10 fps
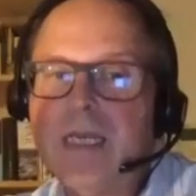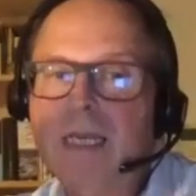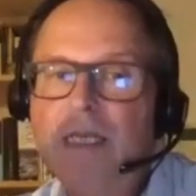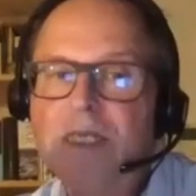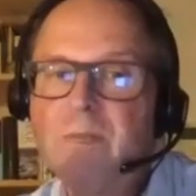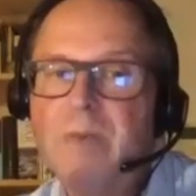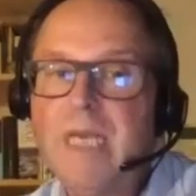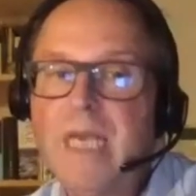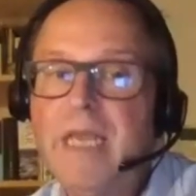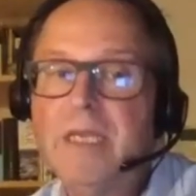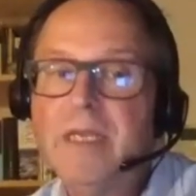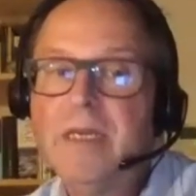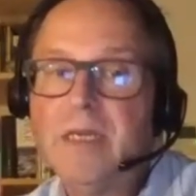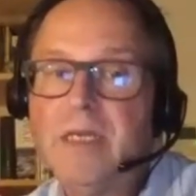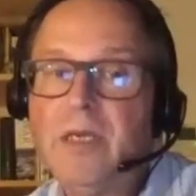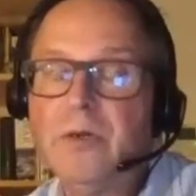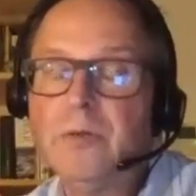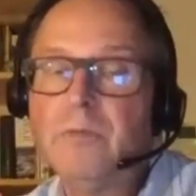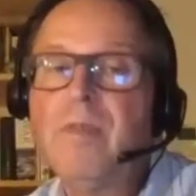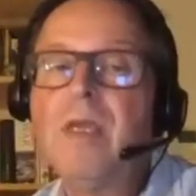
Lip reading: needs to be in you.